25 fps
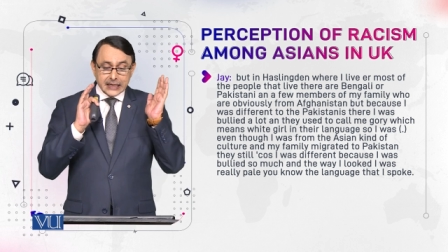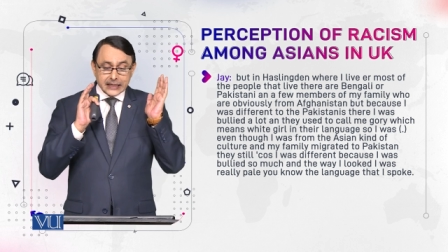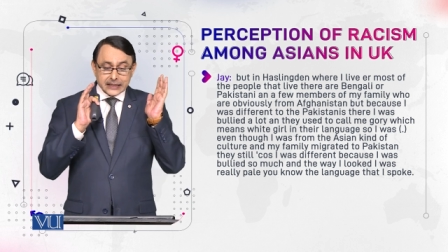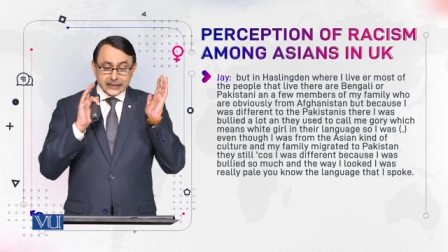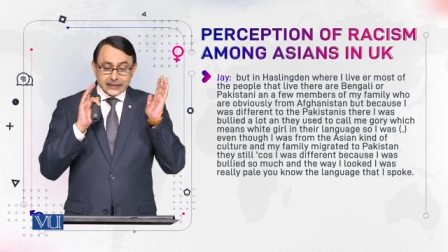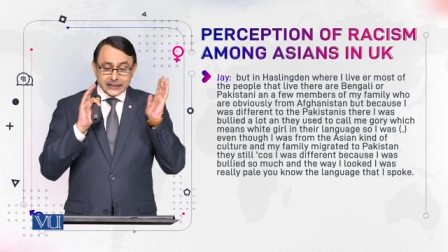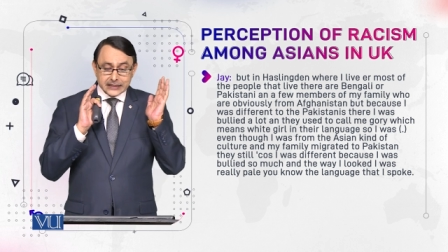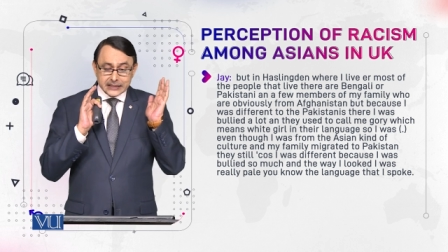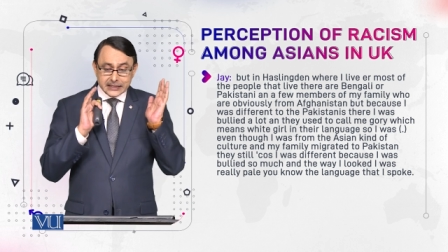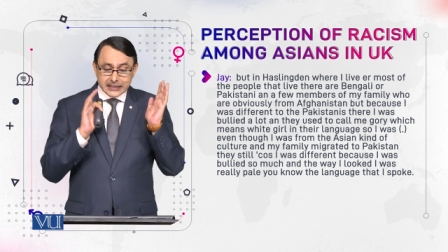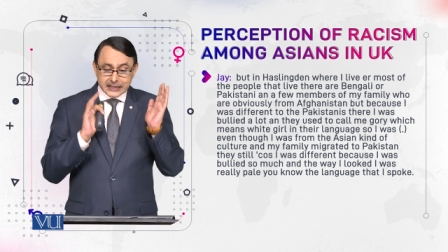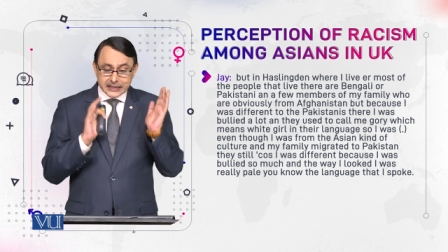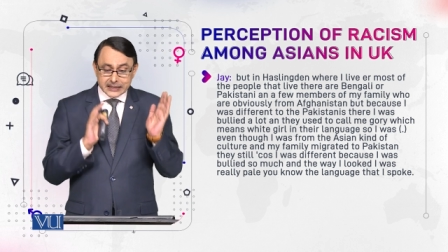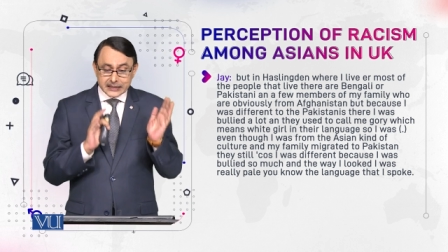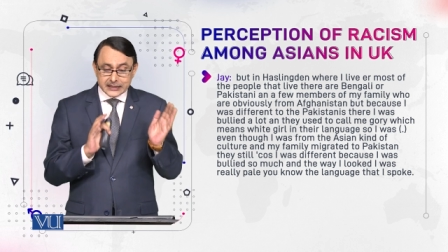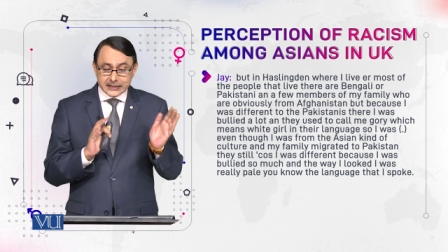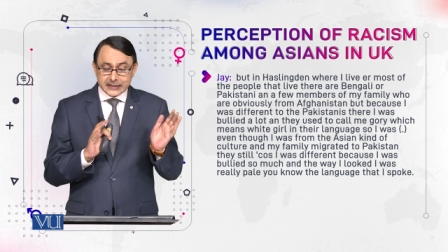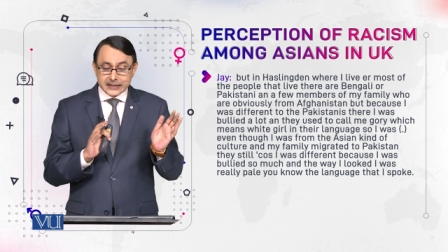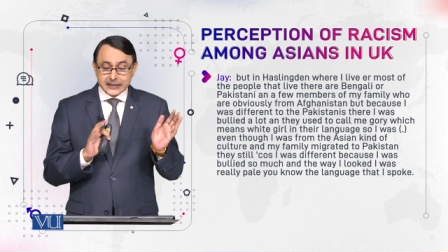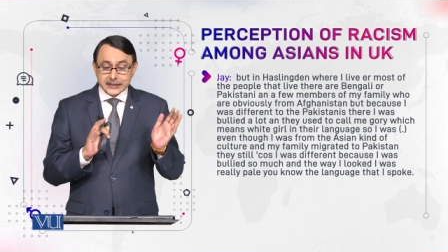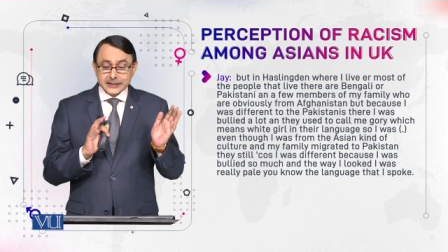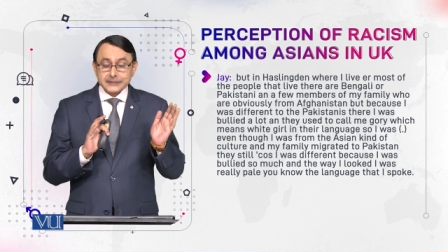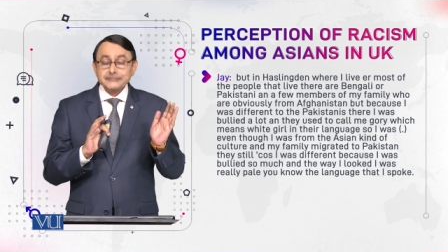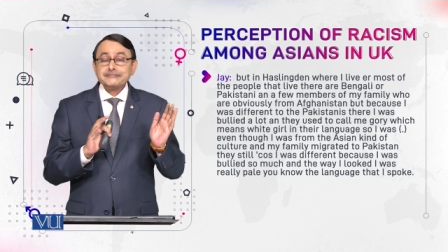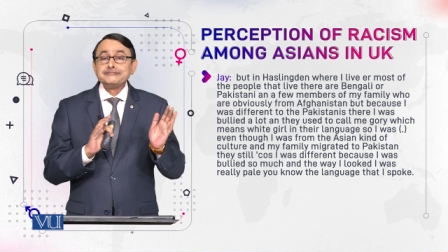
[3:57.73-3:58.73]

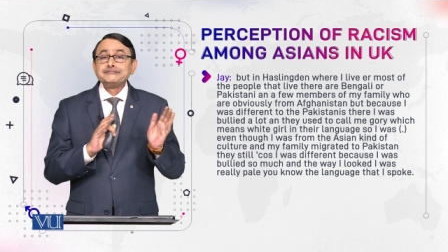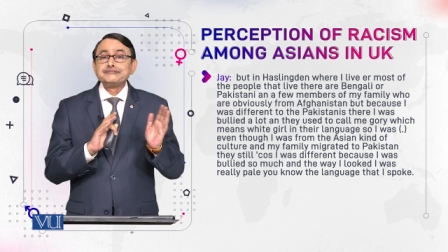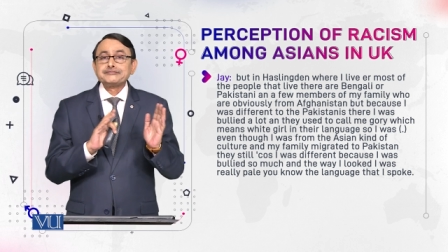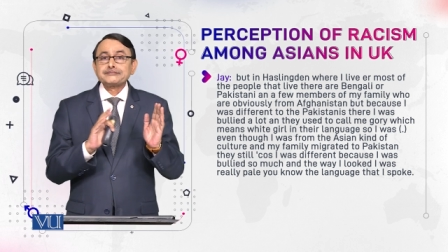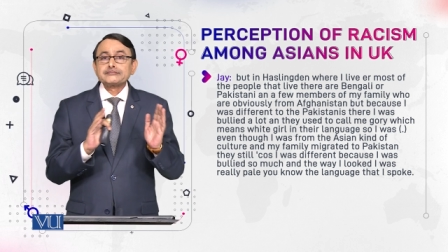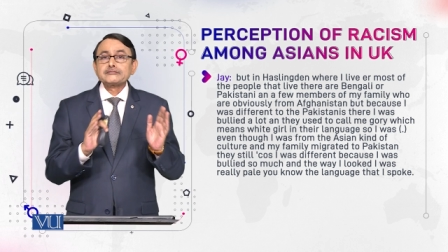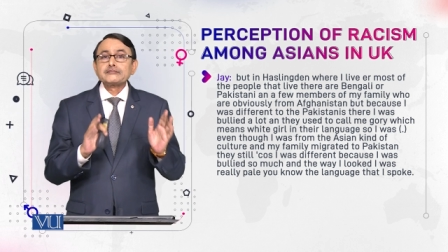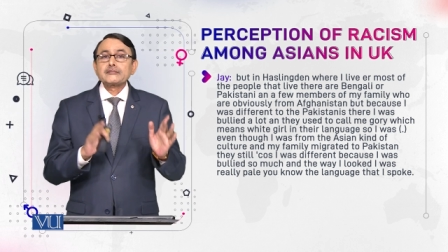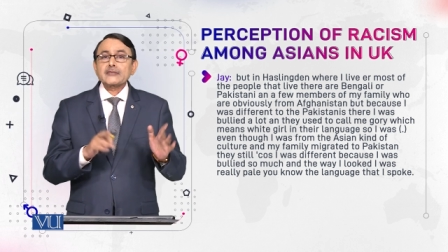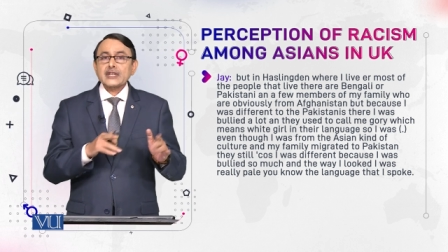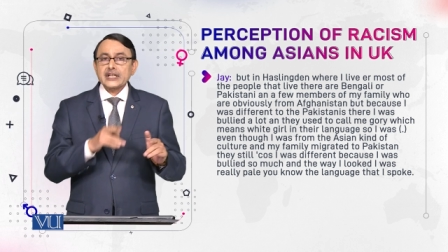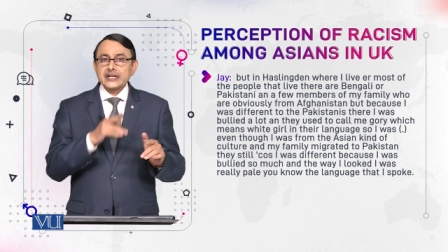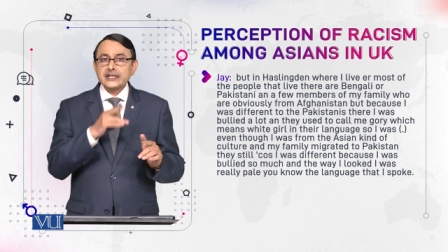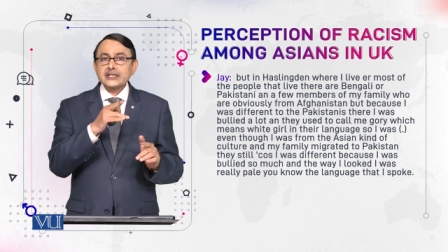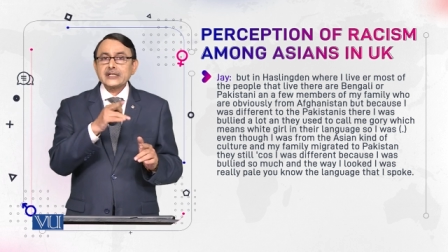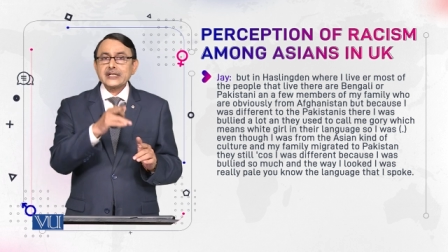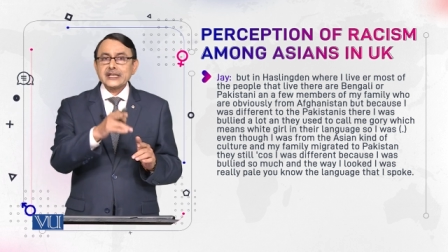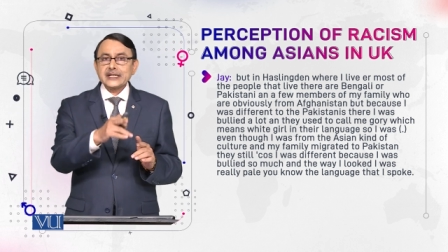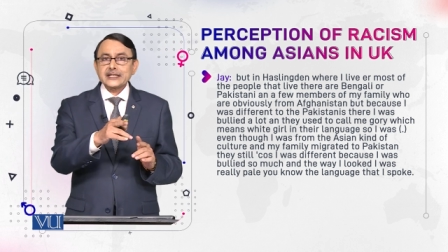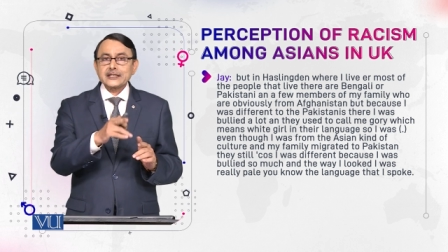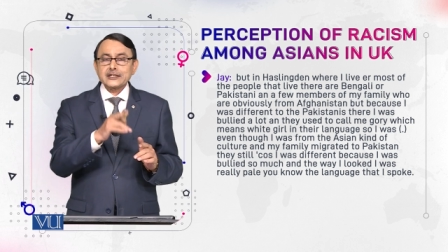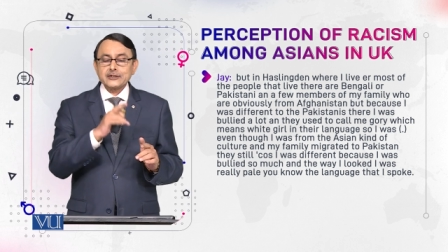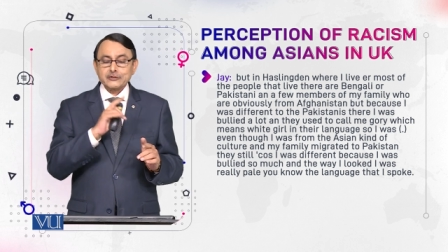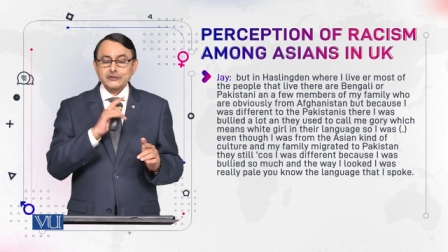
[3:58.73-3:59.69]
there in that